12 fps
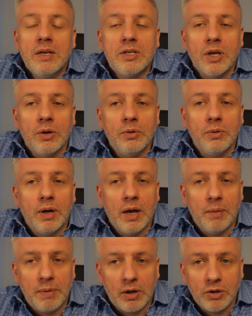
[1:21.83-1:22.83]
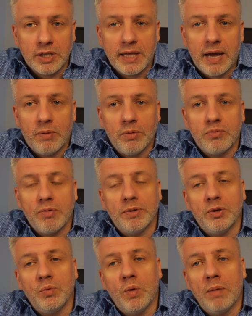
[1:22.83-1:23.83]
So because of that, we'll probably
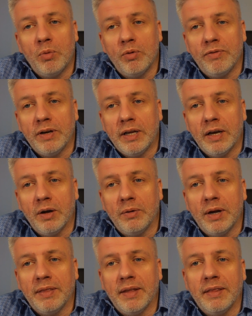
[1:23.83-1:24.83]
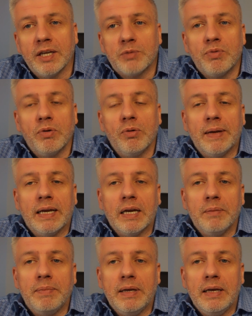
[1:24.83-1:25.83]
do one more video, and then there's probably
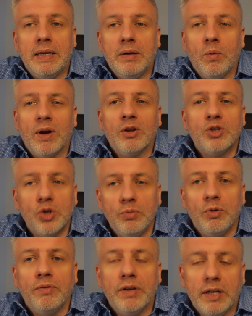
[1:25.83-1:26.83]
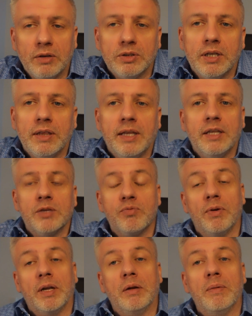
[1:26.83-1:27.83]
going to be one or two more videos, and then there's
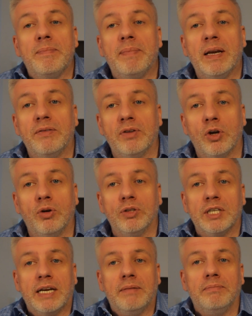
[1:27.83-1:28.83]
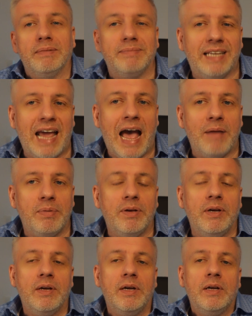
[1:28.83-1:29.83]
probably going to be a bit of a content gap
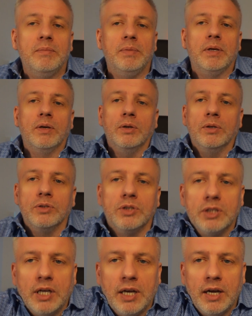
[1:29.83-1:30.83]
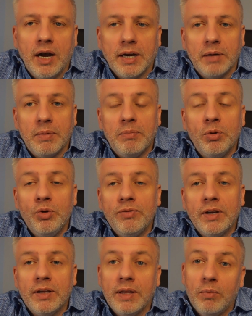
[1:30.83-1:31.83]
because I'm going to be
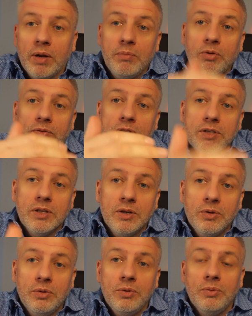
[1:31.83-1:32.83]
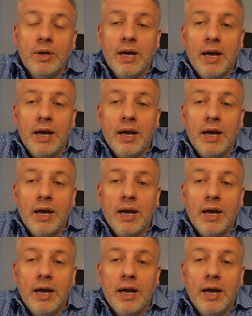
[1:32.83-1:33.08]
moving, and then when I move into the new